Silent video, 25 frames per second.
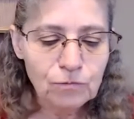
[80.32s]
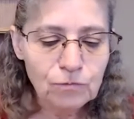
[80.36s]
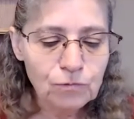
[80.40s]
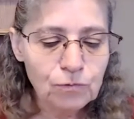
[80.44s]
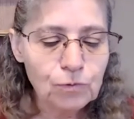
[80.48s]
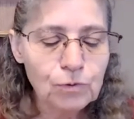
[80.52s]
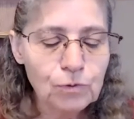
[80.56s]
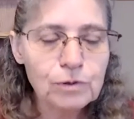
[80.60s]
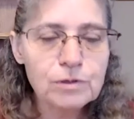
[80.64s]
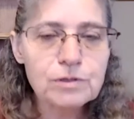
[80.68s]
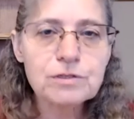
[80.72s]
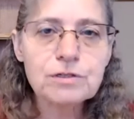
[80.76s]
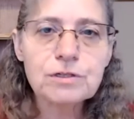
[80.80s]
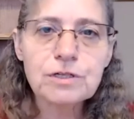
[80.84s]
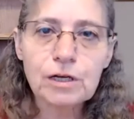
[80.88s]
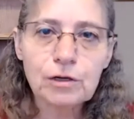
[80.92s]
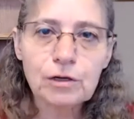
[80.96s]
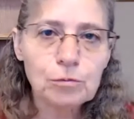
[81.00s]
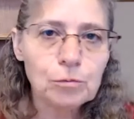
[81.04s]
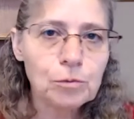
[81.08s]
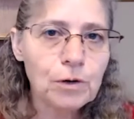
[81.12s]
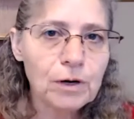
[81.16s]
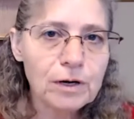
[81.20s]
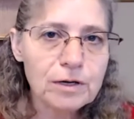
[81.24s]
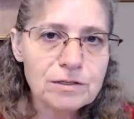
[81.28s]
for
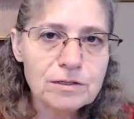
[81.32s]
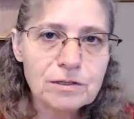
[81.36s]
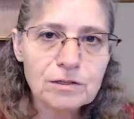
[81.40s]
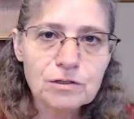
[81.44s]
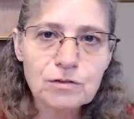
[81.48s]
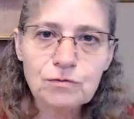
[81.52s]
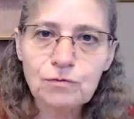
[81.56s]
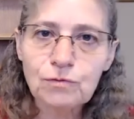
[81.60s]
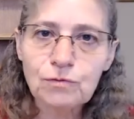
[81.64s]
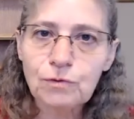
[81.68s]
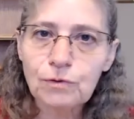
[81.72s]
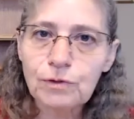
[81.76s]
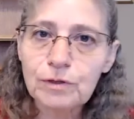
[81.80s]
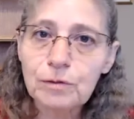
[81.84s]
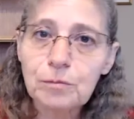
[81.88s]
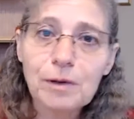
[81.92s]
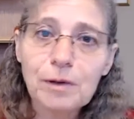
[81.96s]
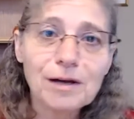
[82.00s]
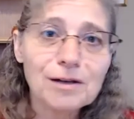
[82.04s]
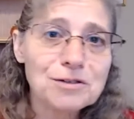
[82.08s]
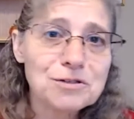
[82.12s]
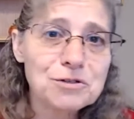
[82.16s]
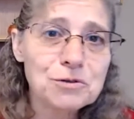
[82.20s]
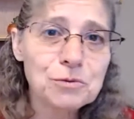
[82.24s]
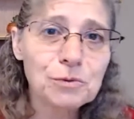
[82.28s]
Standard Process for the
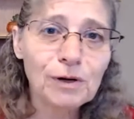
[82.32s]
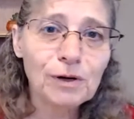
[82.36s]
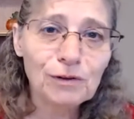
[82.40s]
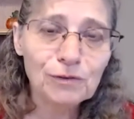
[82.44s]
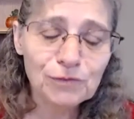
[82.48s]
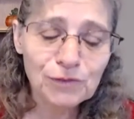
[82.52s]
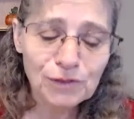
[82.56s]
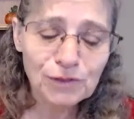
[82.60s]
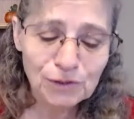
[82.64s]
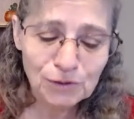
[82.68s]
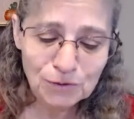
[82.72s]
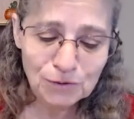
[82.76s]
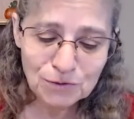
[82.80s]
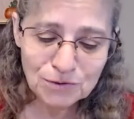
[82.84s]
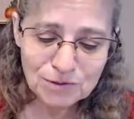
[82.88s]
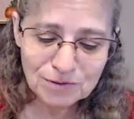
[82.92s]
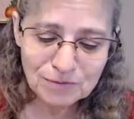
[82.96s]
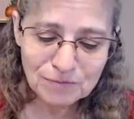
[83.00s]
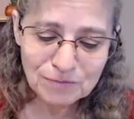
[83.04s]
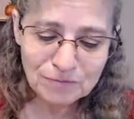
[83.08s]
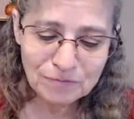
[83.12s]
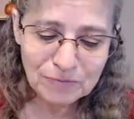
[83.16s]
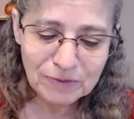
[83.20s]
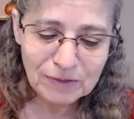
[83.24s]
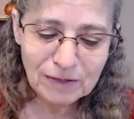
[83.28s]
past 12 years.